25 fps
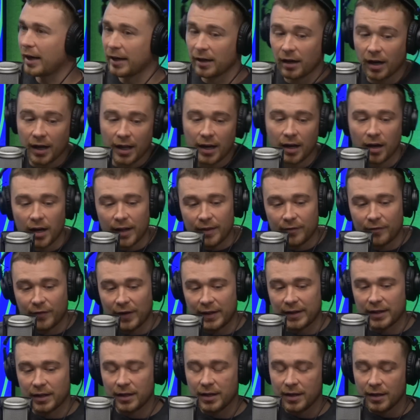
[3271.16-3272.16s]
And I like the
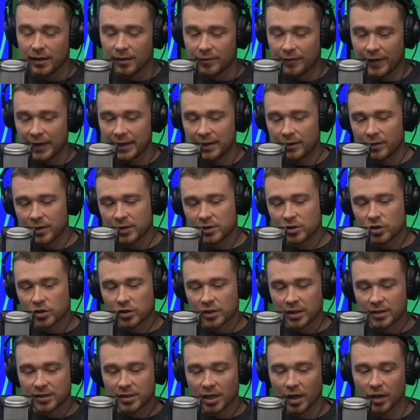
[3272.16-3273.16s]
fact that they're
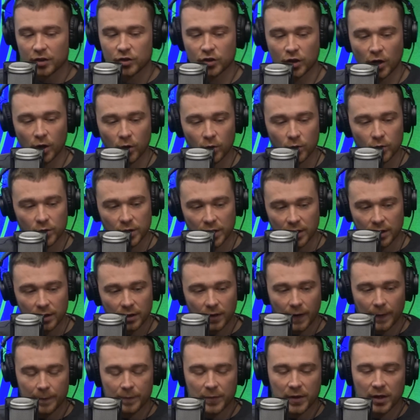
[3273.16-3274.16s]
just a touch older,
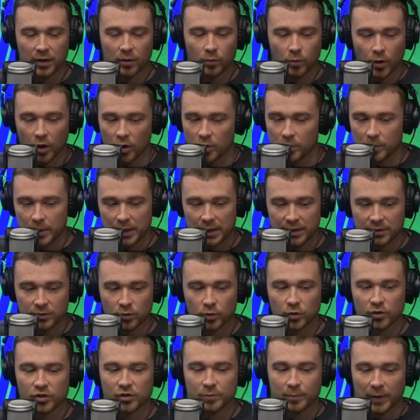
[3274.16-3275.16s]
like the Iwobis
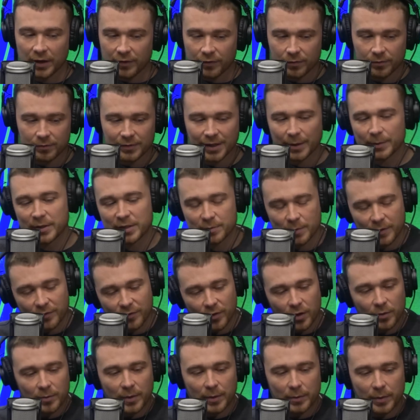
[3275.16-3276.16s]
or Smith. I mean, Smith
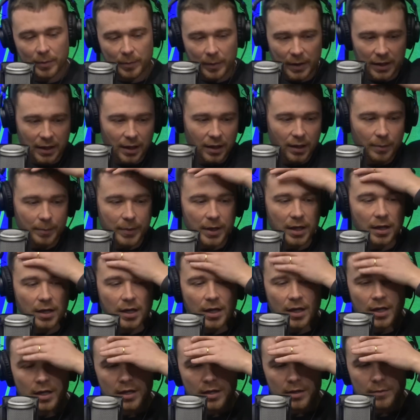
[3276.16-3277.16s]
Rowe maybe a bit younger, but
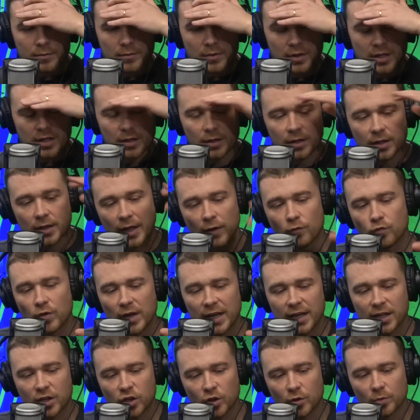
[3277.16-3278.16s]
they're
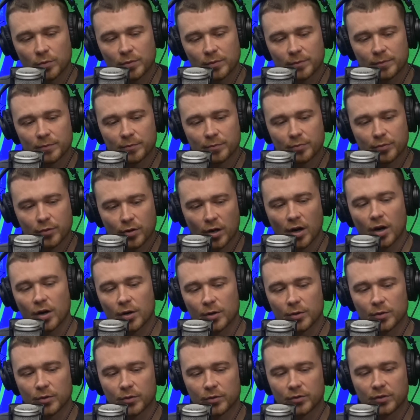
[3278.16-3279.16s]
really good
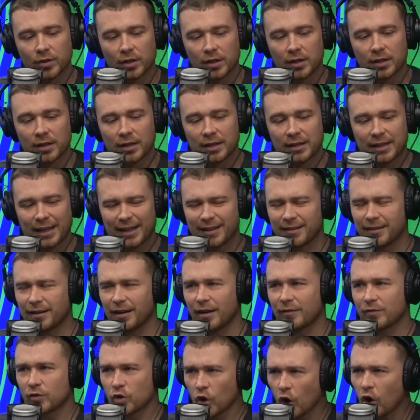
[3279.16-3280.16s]
pros that
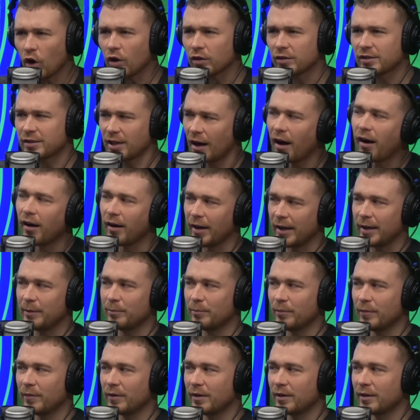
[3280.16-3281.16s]
have got time.